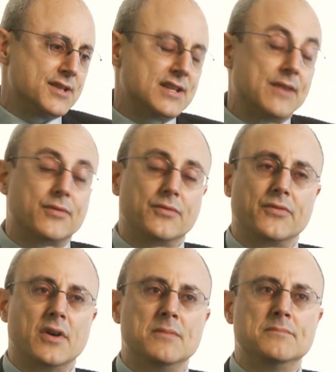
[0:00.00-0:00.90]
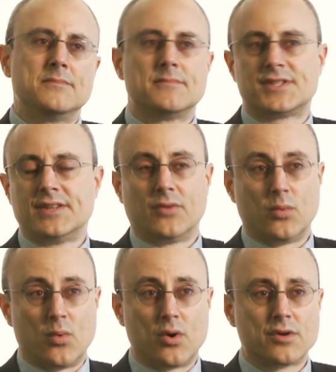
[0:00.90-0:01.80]
suffer from civil
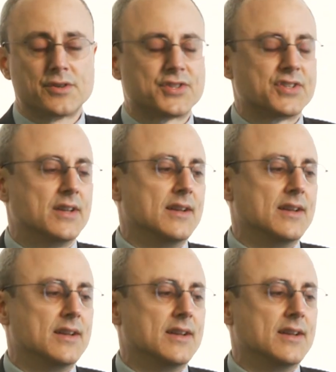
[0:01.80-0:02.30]
wars.